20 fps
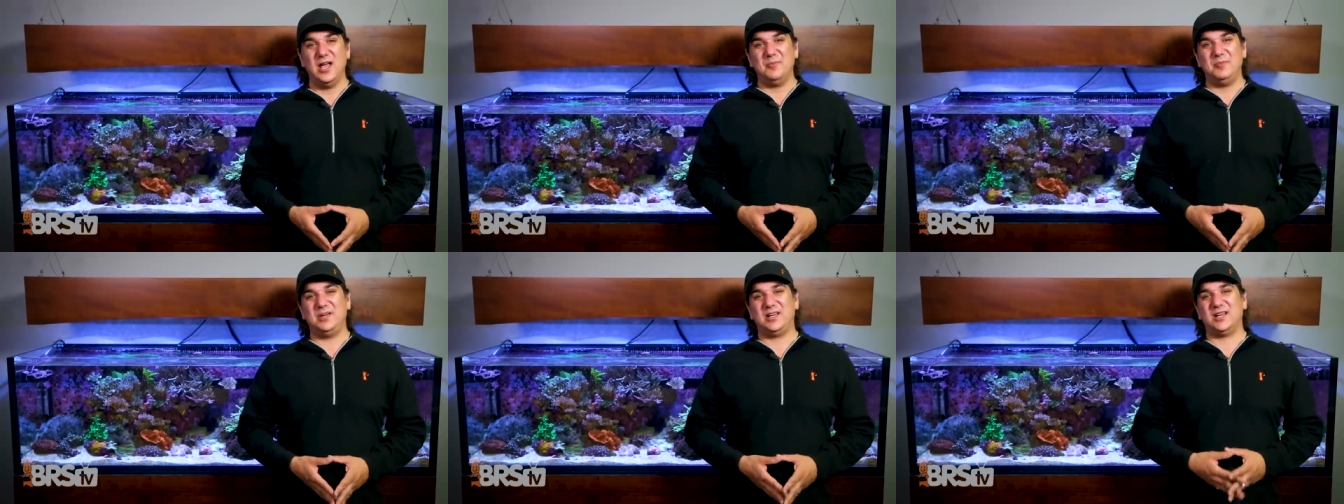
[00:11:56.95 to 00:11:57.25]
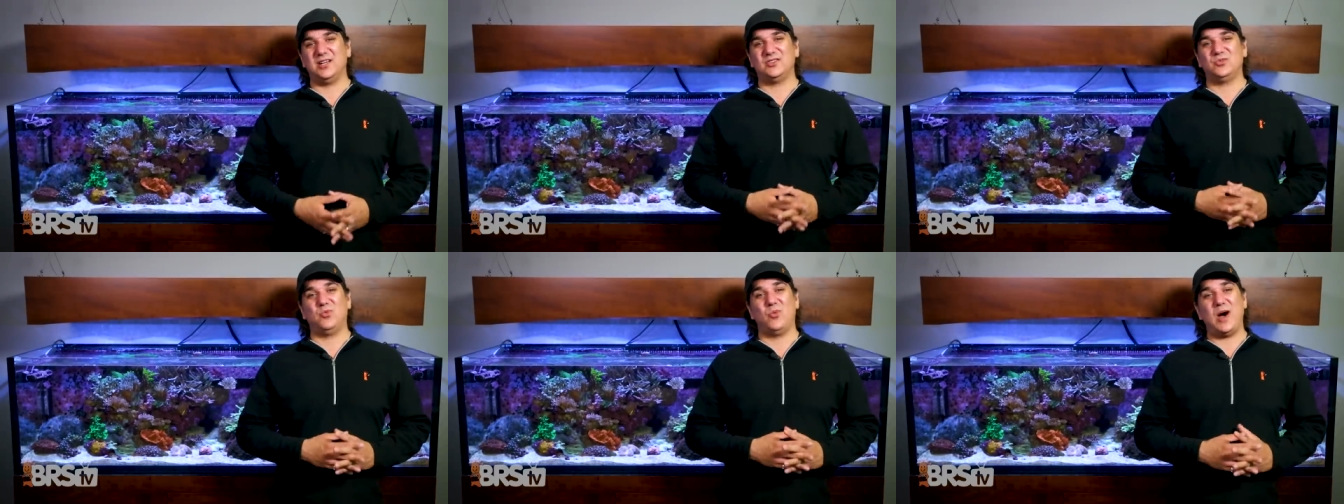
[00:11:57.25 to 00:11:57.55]

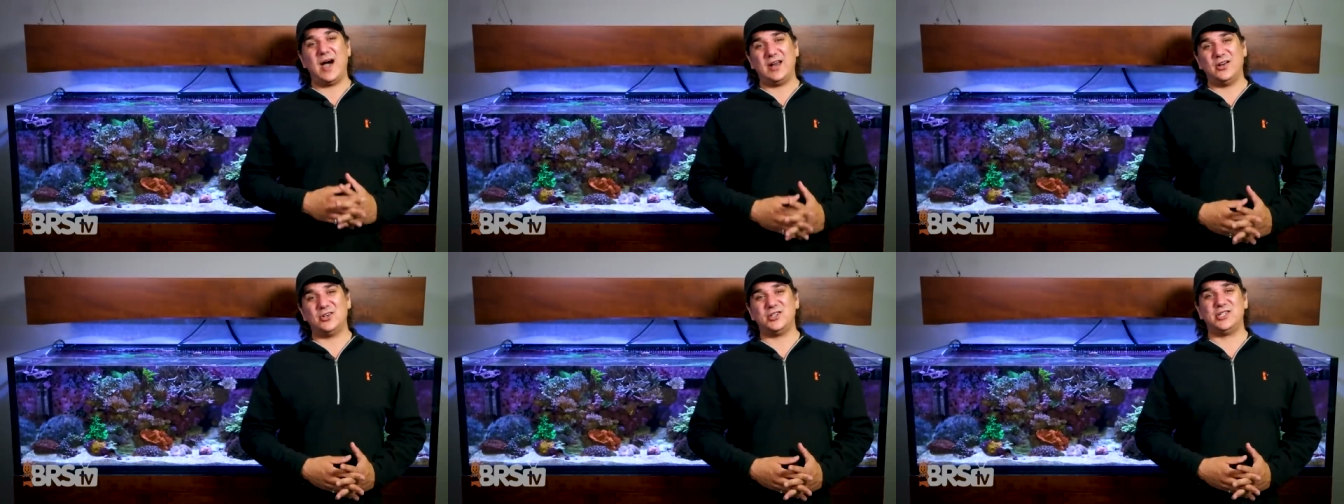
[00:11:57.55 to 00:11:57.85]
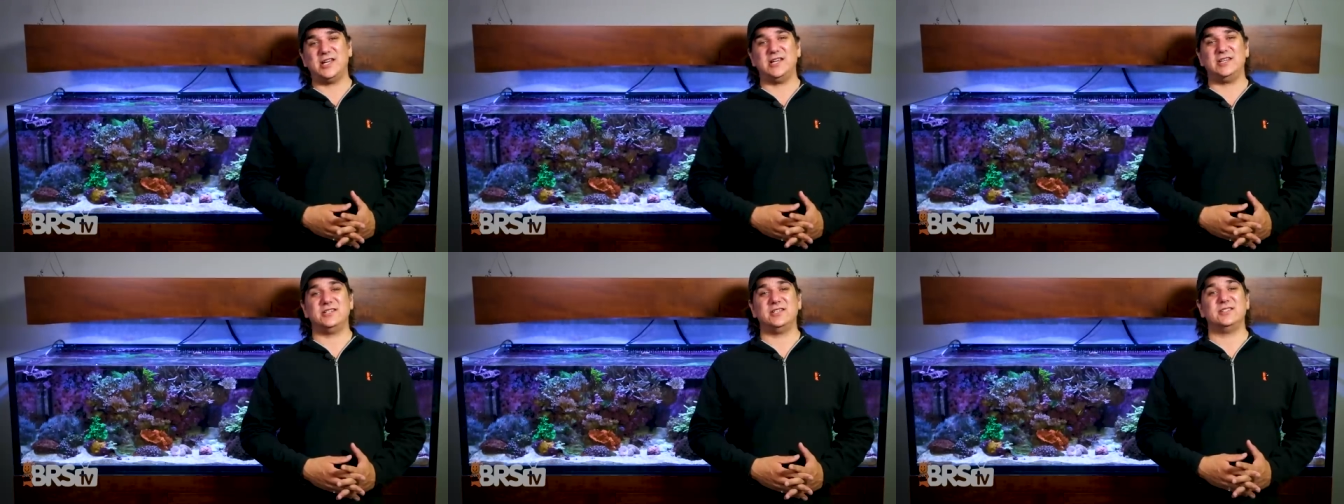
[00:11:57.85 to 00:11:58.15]
because water
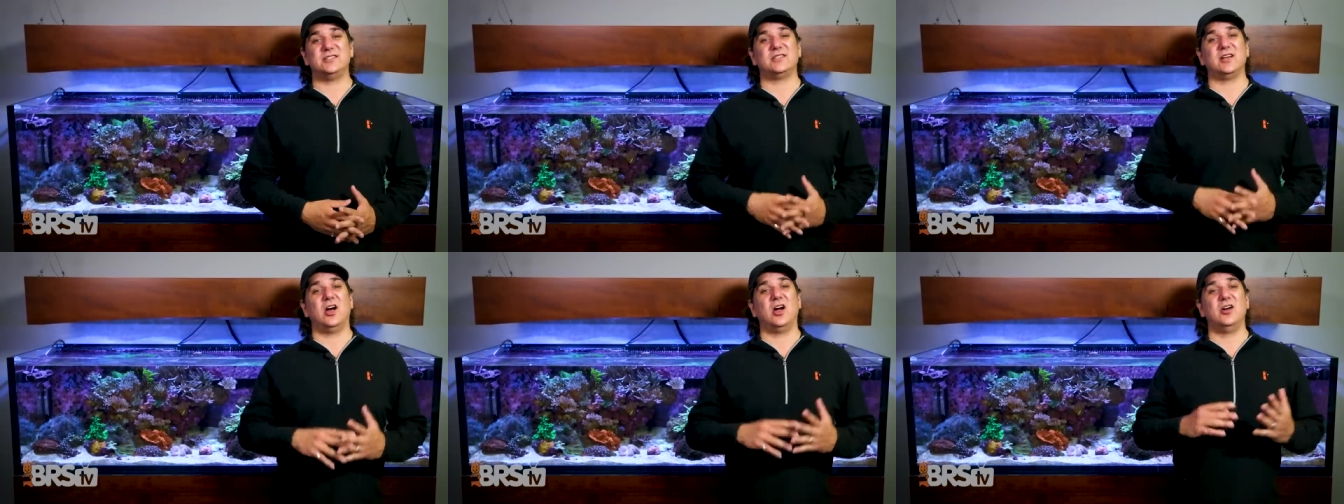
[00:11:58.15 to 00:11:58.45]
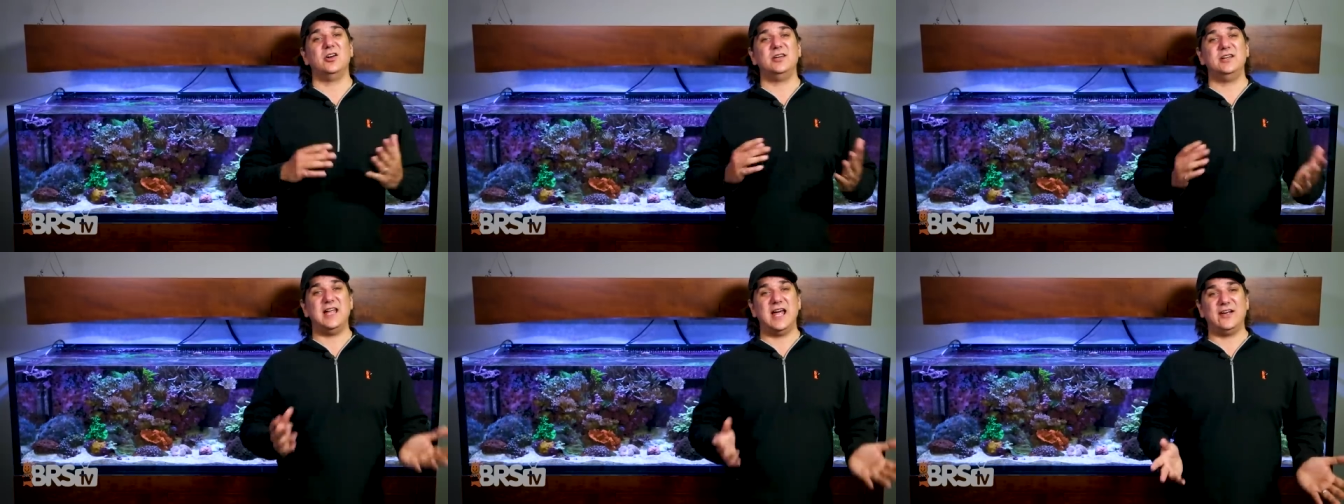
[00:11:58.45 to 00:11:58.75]
changes
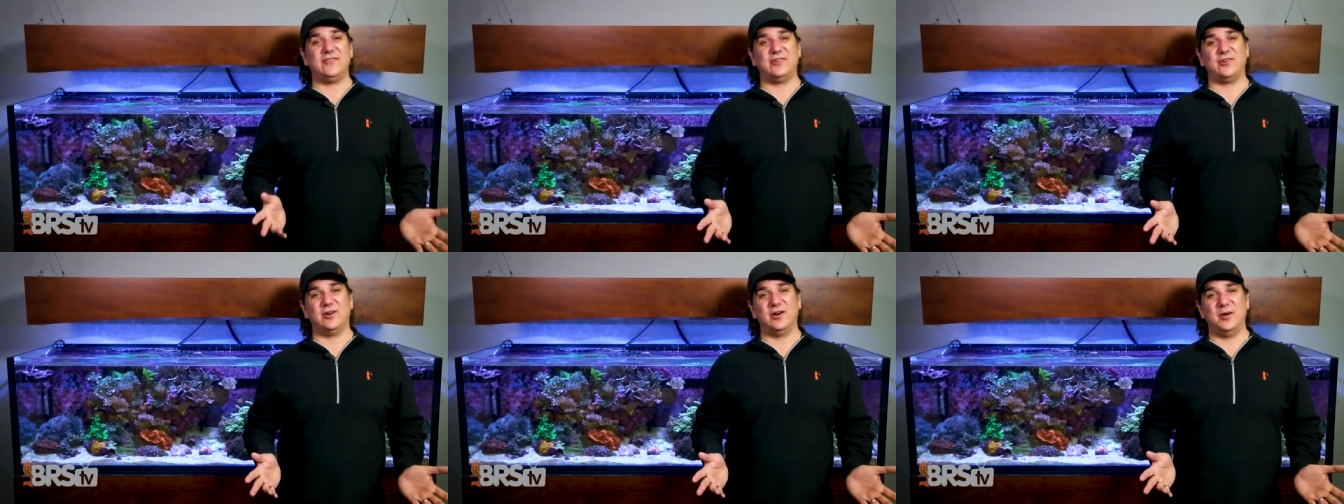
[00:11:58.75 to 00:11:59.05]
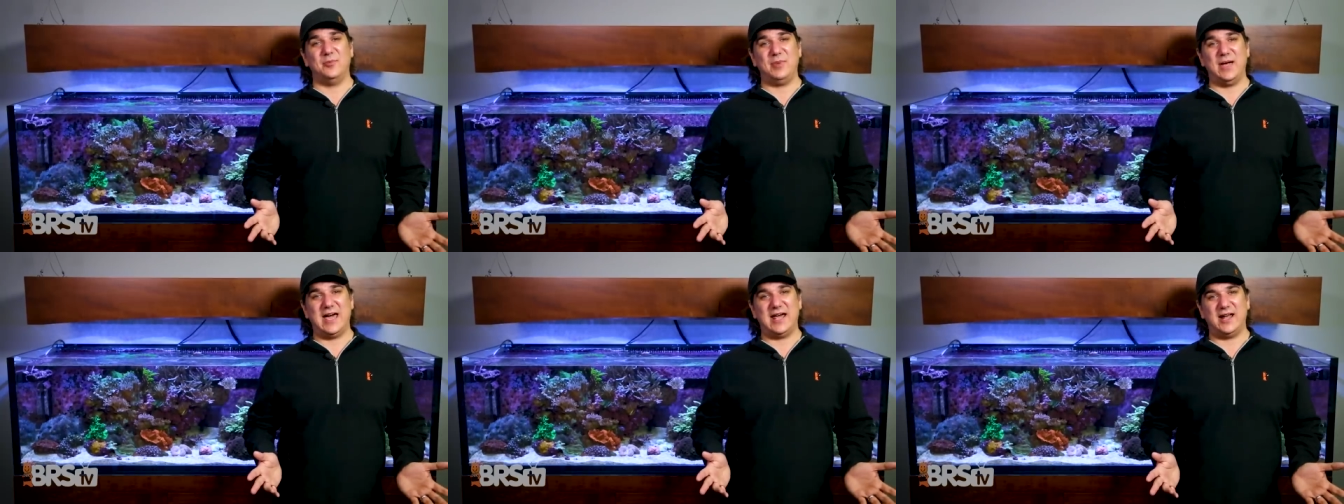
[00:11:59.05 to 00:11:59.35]
are never
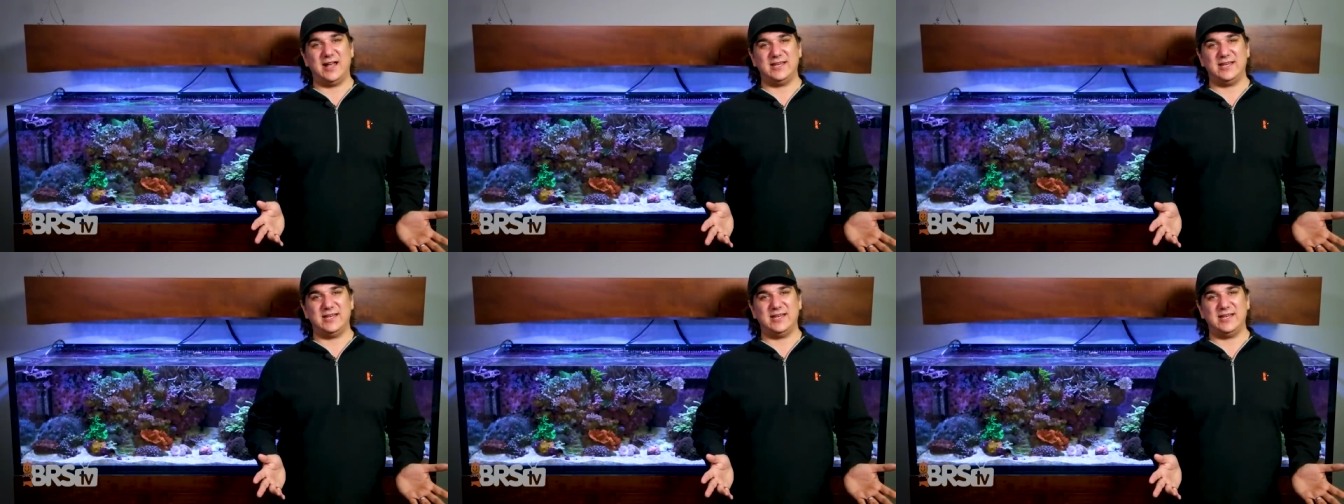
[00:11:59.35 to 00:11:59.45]
a bad